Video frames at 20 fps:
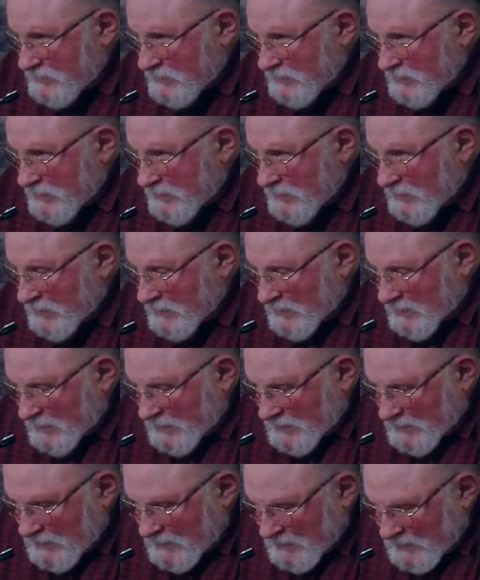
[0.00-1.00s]

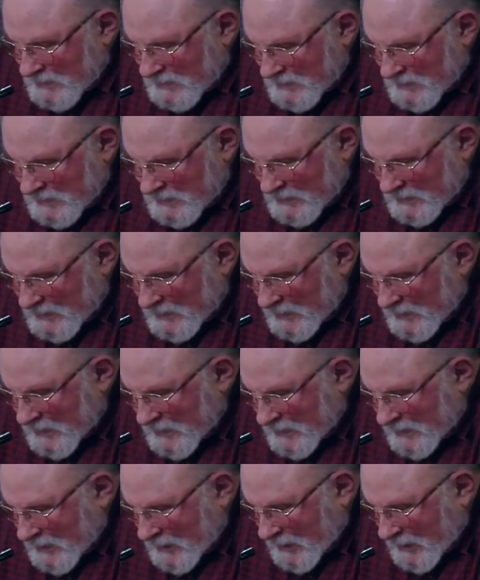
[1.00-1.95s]
Nobody speaks.